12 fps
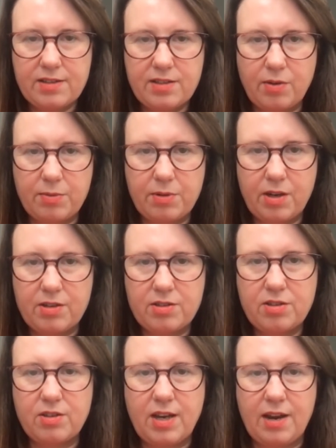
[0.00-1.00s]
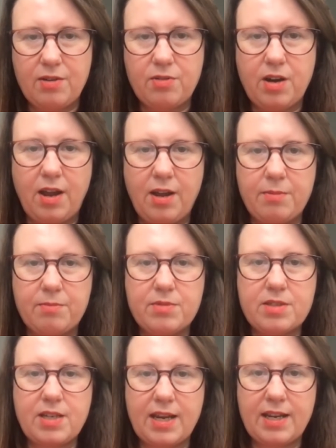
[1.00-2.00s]
So I'm going to now
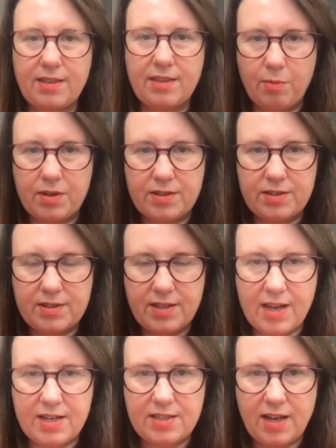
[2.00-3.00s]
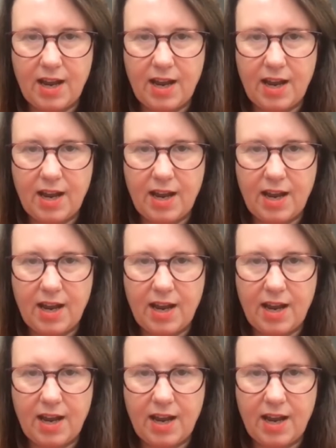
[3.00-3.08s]
take that one instead.